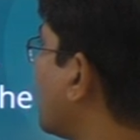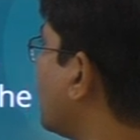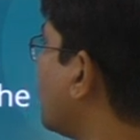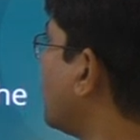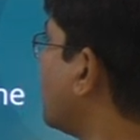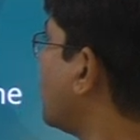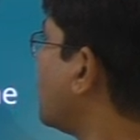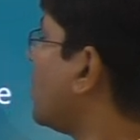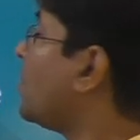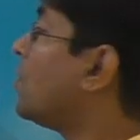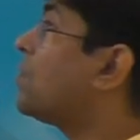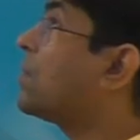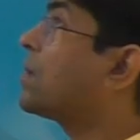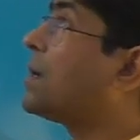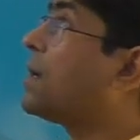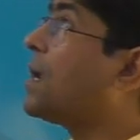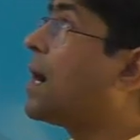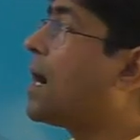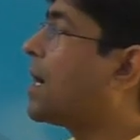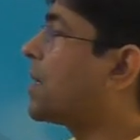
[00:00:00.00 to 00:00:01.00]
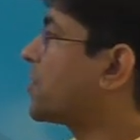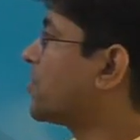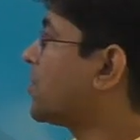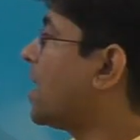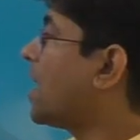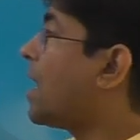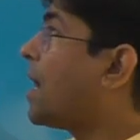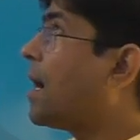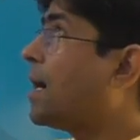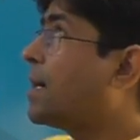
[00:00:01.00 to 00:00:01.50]
room look large.
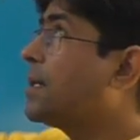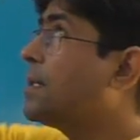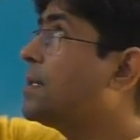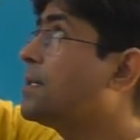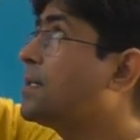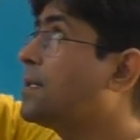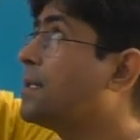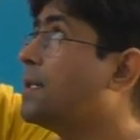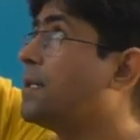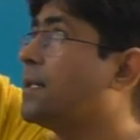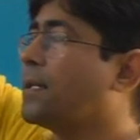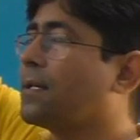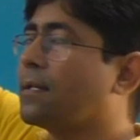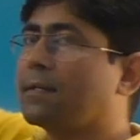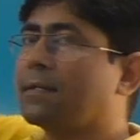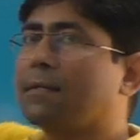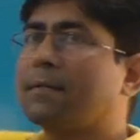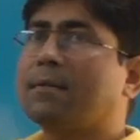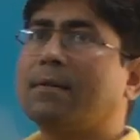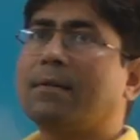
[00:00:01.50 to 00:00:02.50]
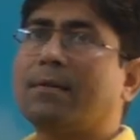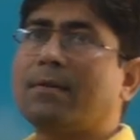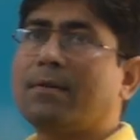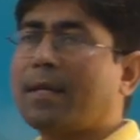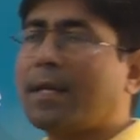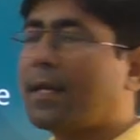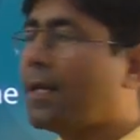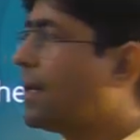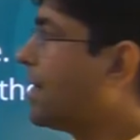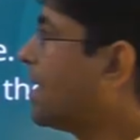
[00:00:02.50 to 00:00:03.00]
High ceiling.
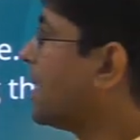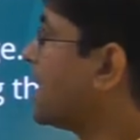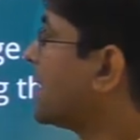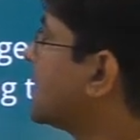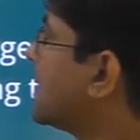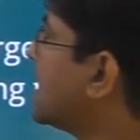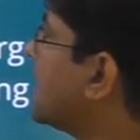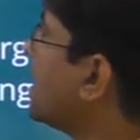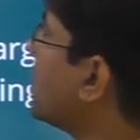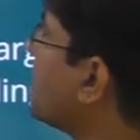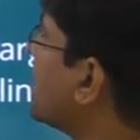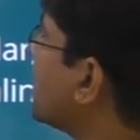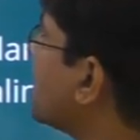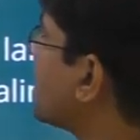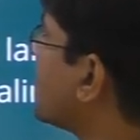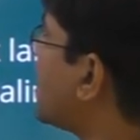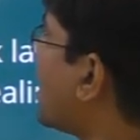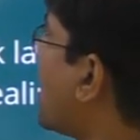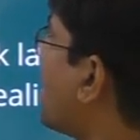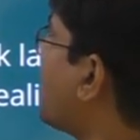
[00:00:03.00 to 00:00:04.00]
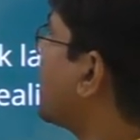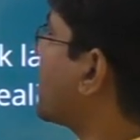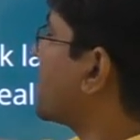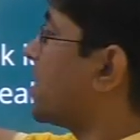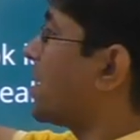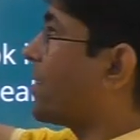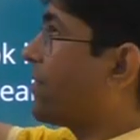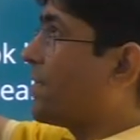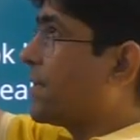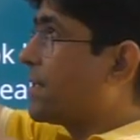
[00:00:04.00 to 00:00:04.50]
Okay, ceiling means the upper
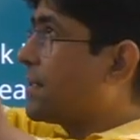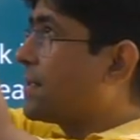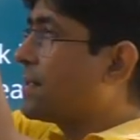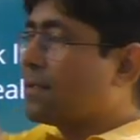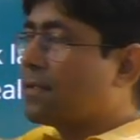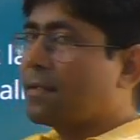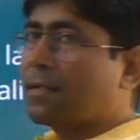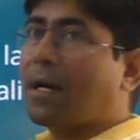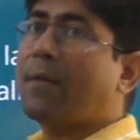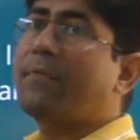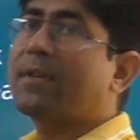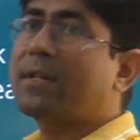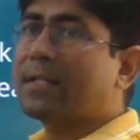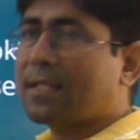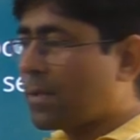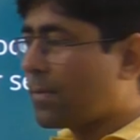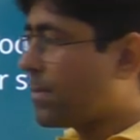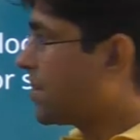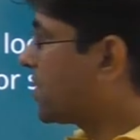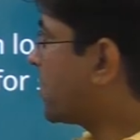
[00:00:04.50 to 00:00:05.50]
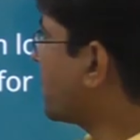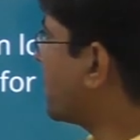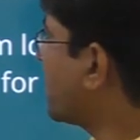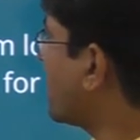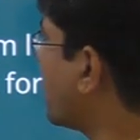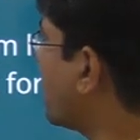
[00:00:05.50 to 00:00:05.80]
surface of